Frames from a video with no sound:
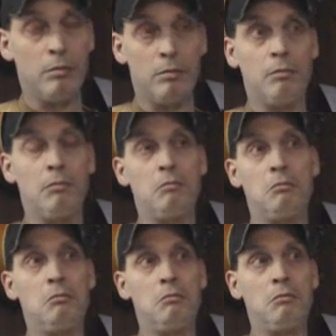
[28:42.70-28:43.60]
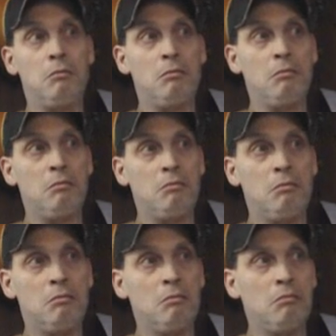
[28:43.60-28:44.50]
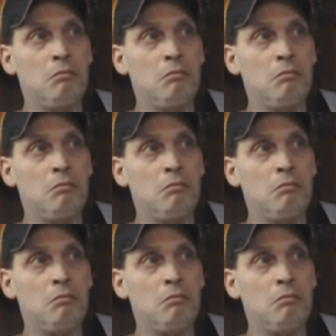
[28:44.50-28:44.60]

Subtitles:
[no speech]